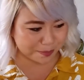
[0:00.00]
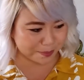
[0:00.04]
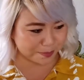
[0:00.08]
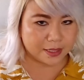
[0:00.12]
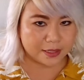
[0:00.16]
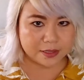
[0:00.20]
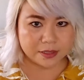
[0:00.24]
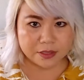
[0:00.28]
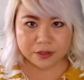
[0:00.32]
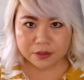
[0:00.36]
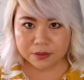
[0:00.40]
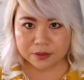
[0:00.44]

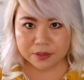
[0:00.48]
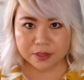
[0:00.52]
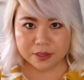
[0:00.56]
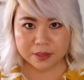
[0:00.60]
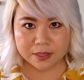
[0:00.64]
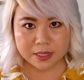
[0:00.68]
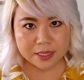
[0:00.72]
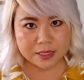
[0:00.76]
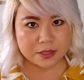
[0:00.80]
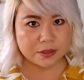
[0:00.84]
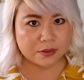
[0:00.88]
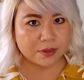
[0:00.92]
And
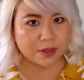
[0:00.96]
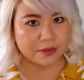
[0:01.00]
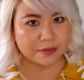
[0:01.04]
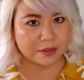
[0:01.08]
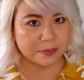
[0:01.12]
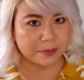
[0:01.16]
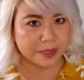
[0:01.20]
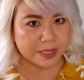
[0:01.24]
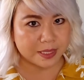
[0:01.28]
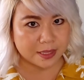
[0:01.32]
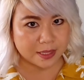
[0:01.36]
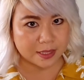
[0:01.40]
these don't have to
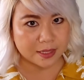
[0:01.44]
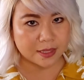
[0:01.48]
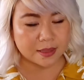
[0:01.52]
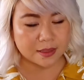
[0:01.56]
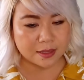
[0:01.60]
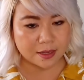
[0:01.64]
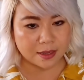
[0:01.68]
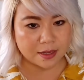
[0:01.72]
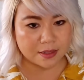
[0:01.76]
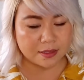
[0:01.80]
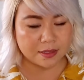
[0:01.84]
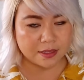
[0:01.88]
be like a
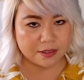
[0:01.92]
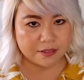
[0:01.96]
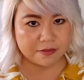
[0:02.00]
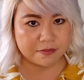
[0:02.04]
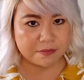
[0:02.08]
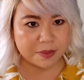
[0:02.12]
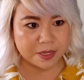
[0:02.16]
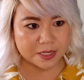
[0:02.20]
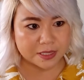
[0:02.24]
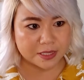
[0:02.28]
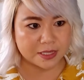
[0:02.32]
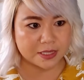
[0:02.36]
lot of
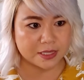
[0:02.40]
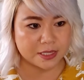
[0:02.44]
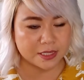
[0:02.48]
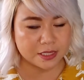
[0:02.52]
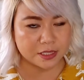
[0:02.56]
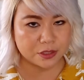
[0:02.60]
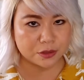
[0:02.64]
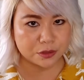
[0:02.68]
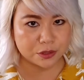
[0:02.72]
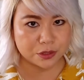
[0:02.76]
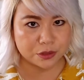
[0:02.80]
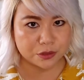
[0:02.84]
practices
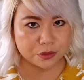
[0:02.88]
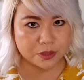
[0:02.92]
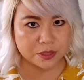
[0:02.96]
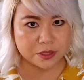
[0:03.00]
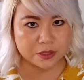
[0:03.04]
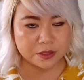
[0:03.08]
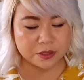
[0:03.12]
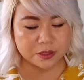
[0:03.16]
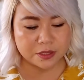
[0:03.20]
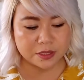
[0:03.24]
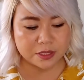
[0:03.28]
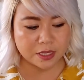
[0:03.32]
or drills.